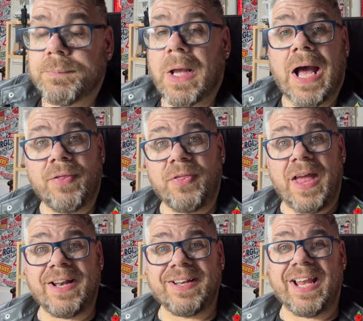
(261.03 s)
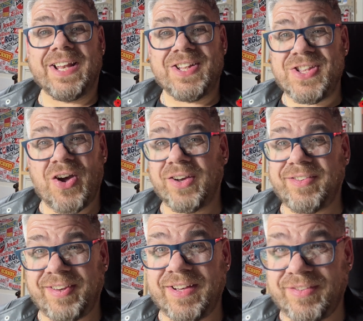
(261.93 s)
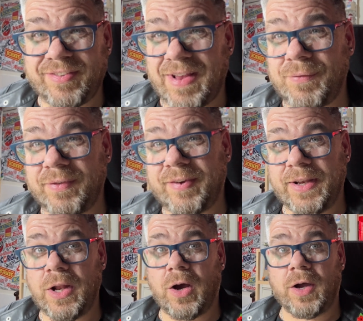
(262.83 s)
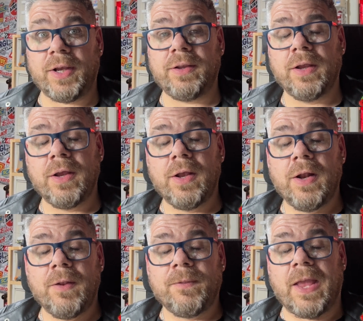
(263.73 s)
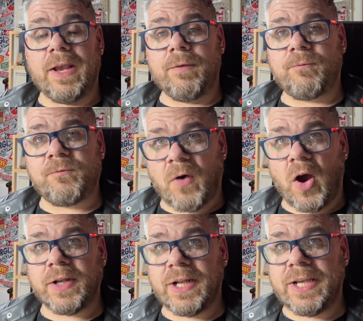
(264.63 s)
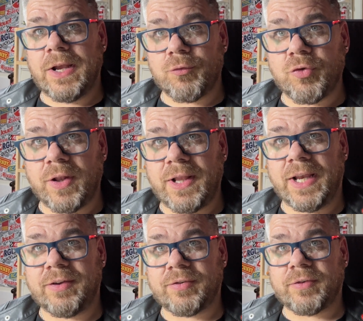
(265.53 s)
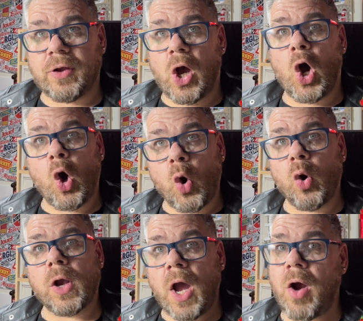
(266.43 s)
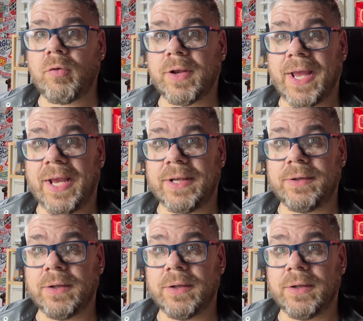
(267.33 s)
And then in 1979, they finally released a HAWKER Hurricane